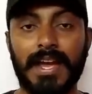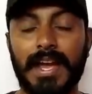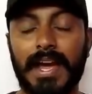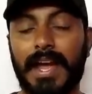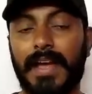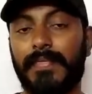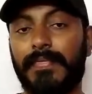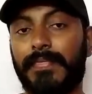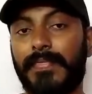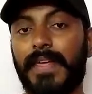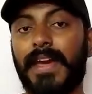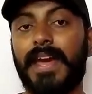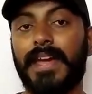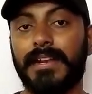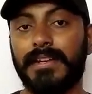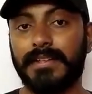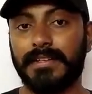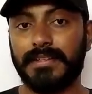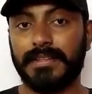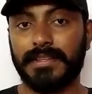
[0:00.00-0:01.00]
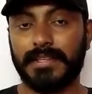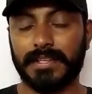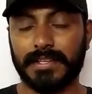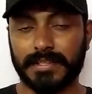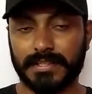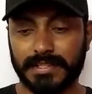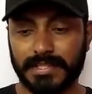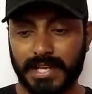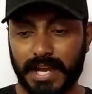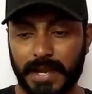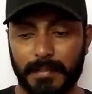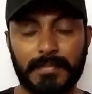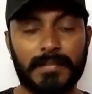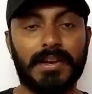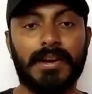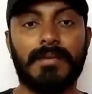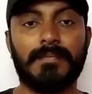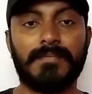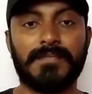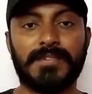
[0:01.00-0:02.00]
And then the time
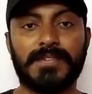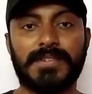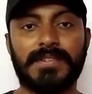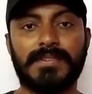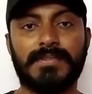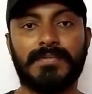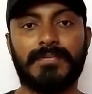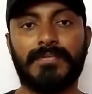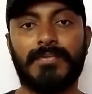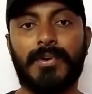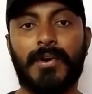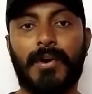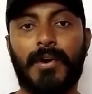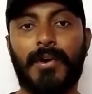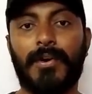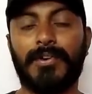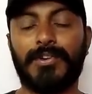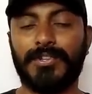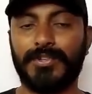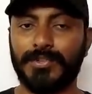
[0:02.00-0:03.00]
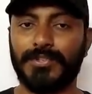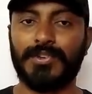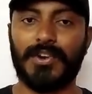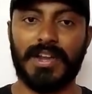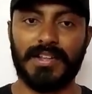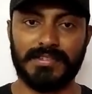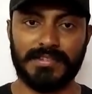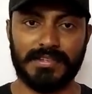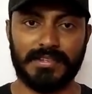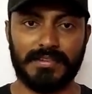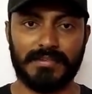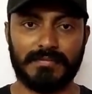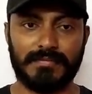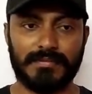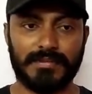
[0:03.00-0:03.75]
comes for you to answer.